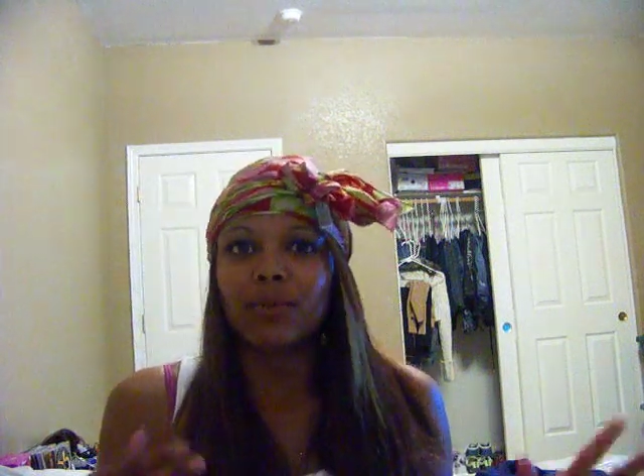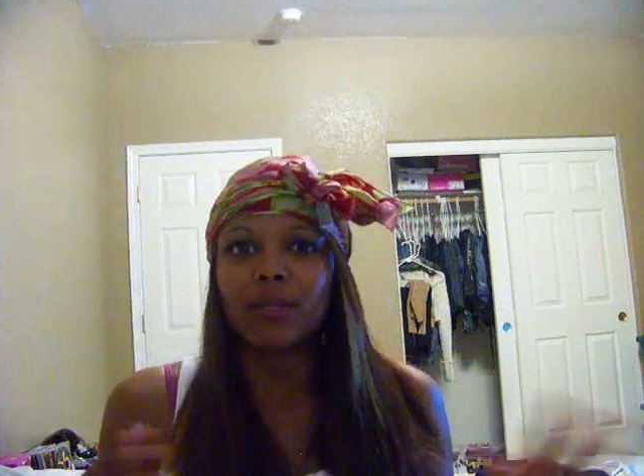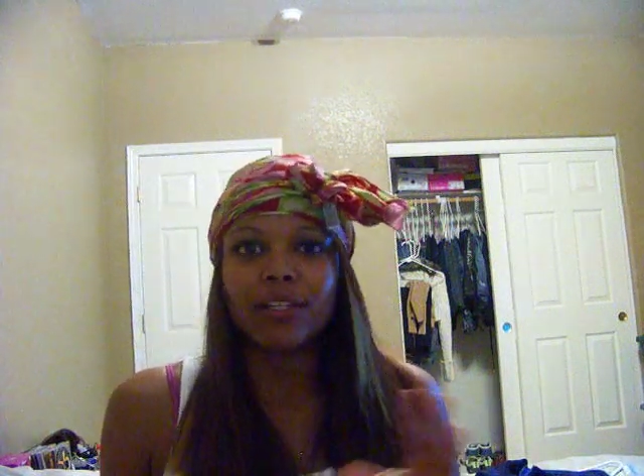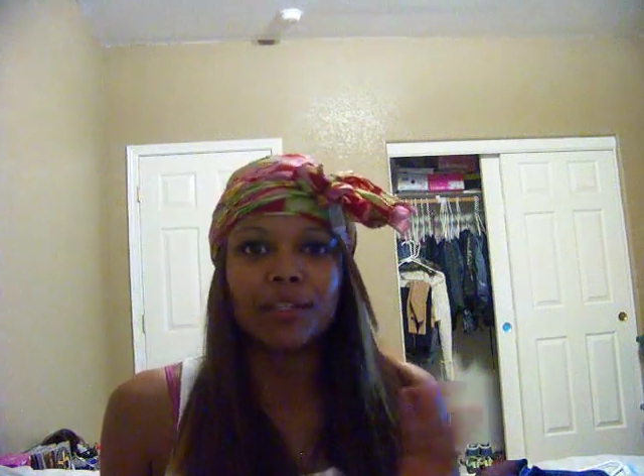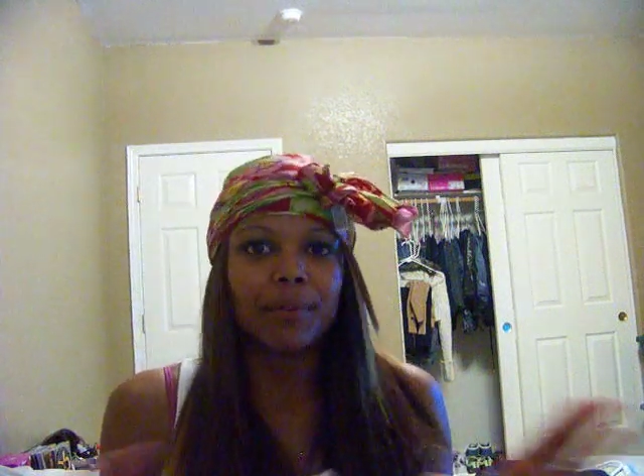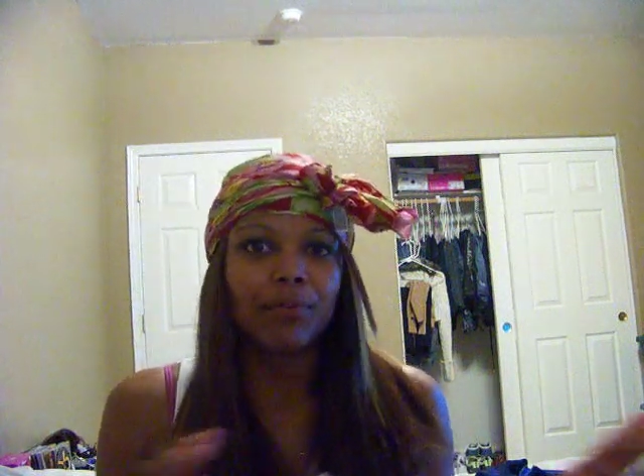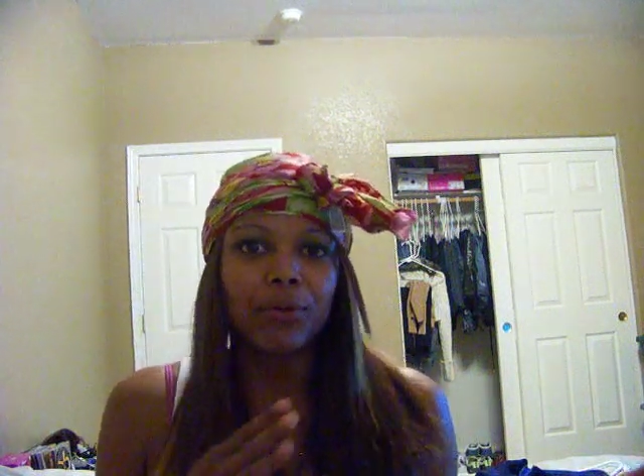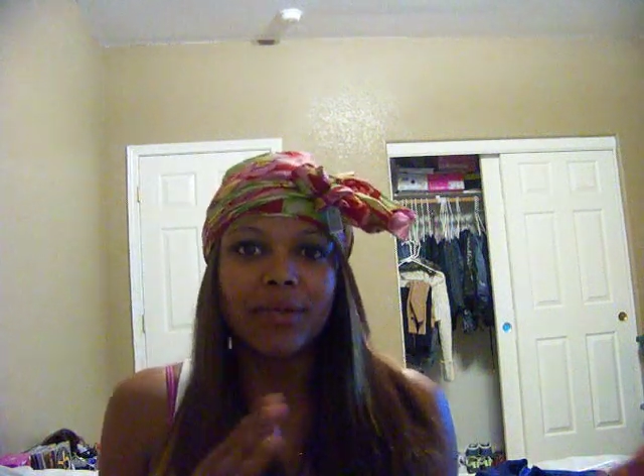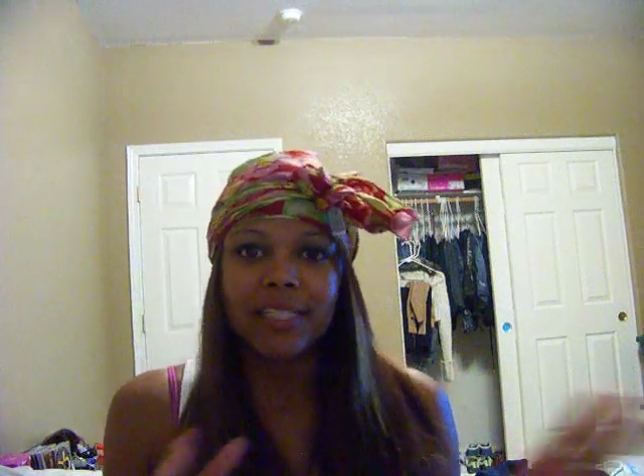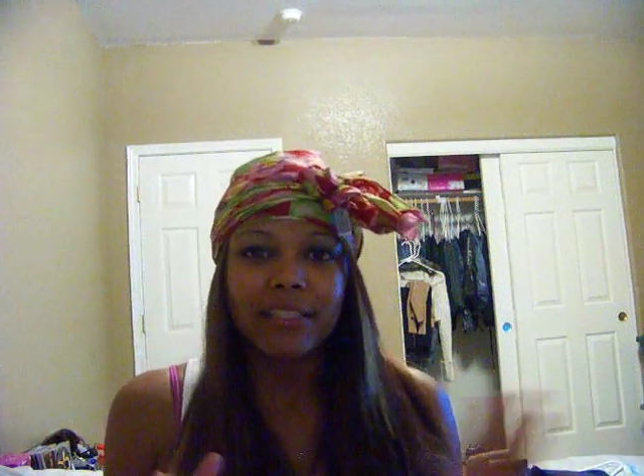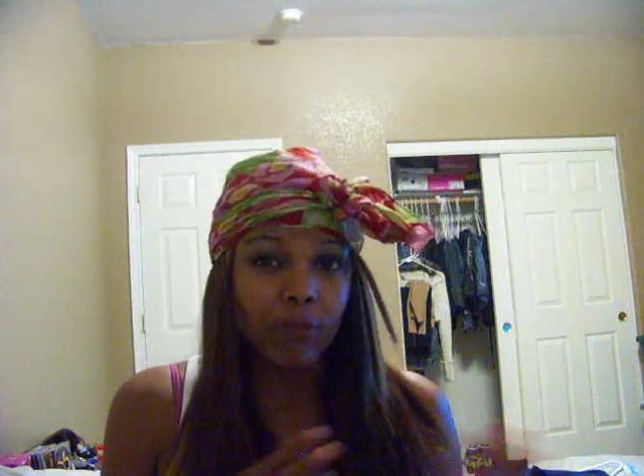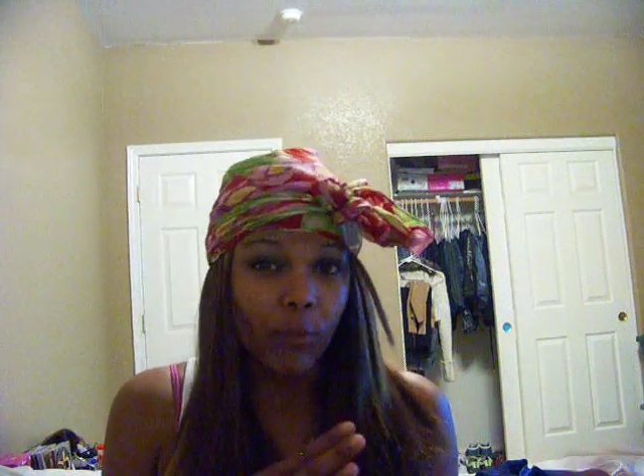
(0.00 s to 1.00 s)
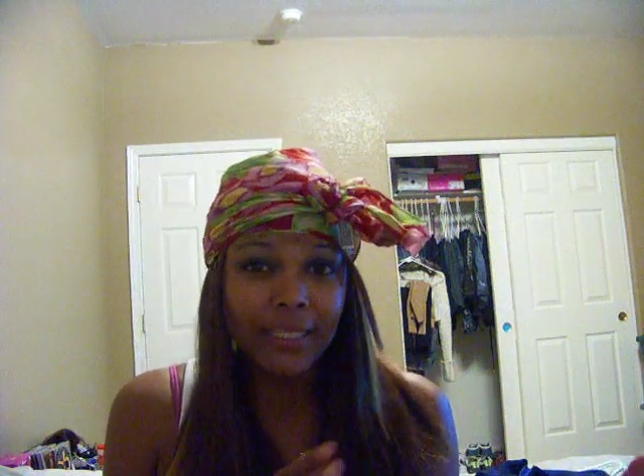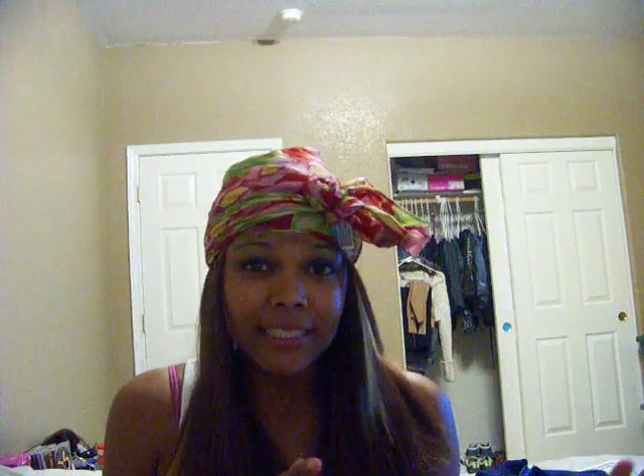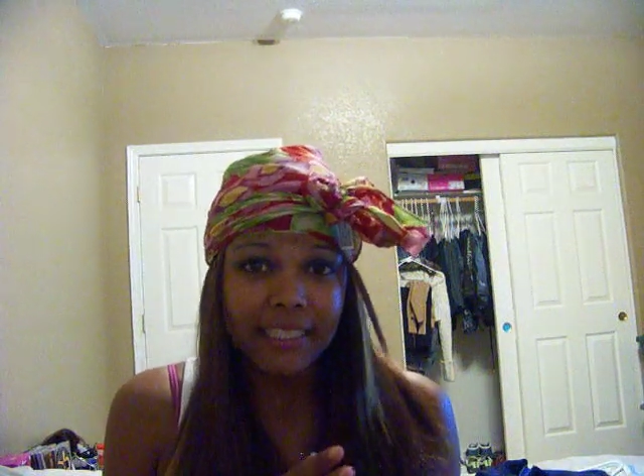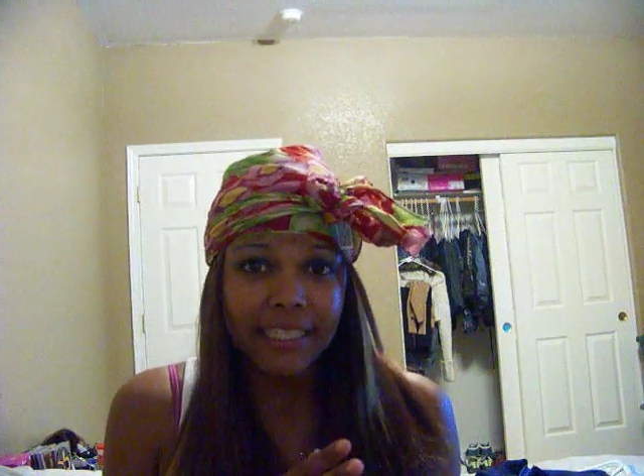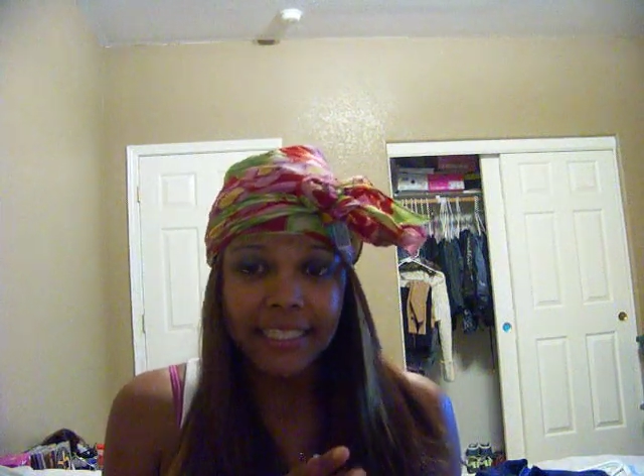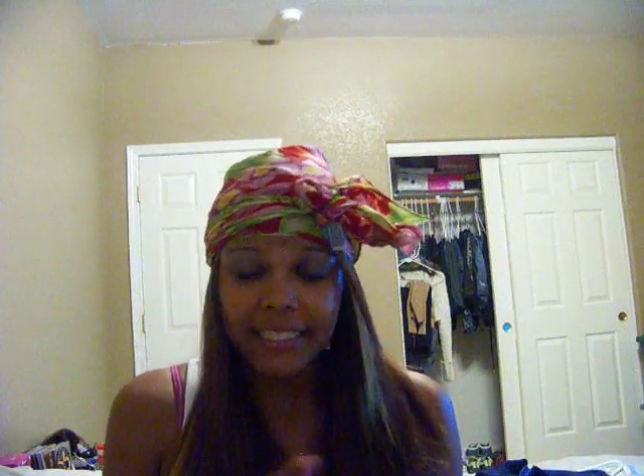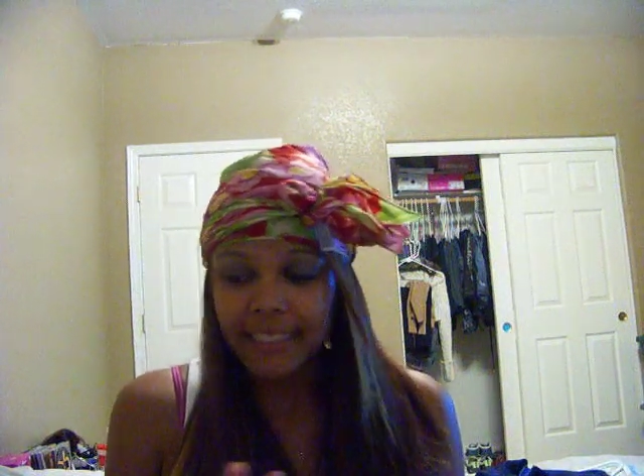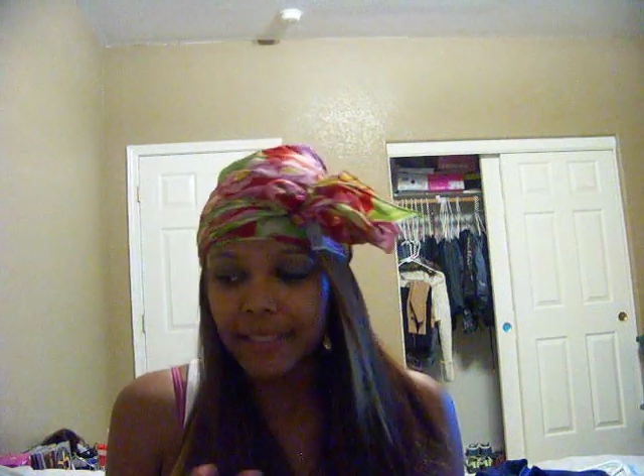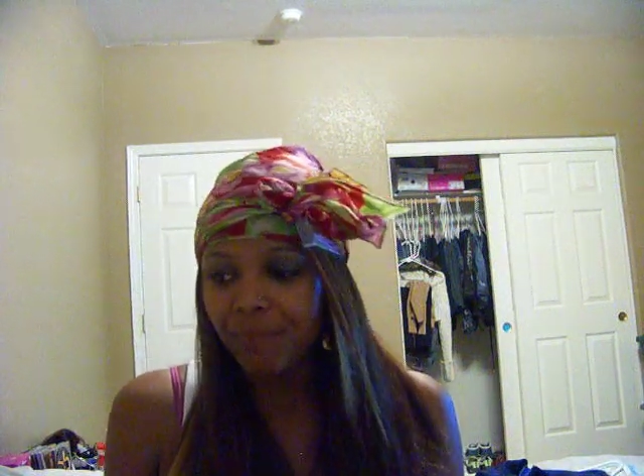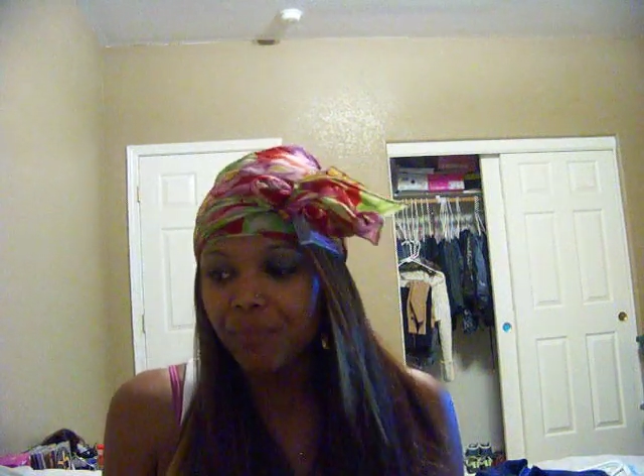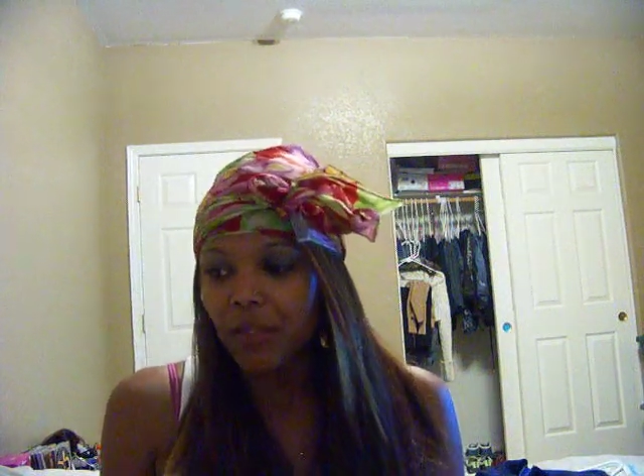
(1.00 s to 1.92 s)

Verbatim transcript: are one of those people who need to voice things,